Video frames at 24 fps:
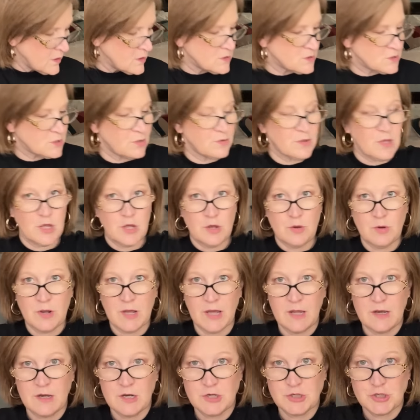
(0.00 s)
so that you
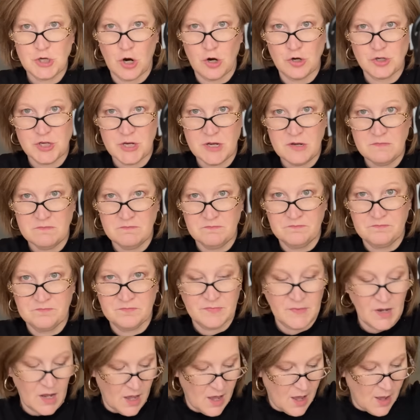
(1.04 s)
can charge it
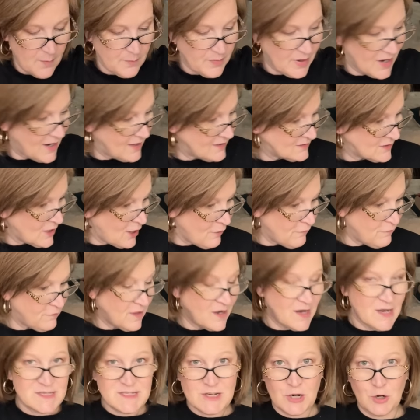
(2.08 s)
but I love that
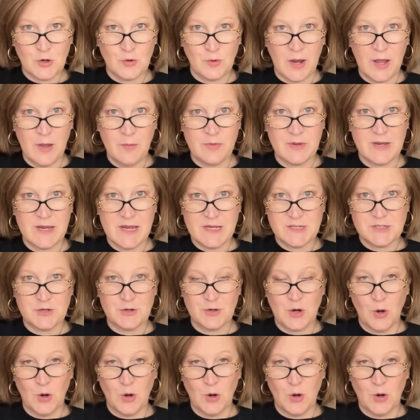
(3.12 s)
it's a grip, easier to